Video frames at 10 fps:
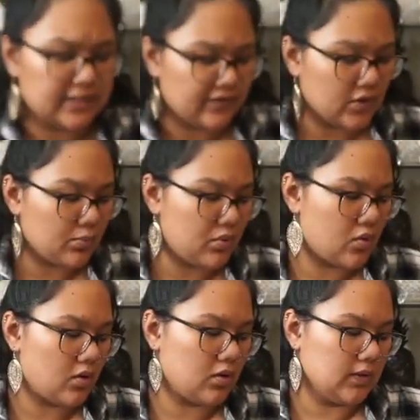
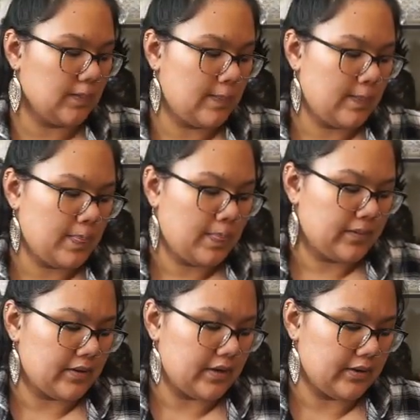Liverpool.
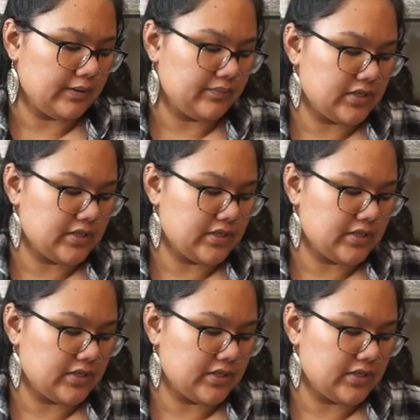Um,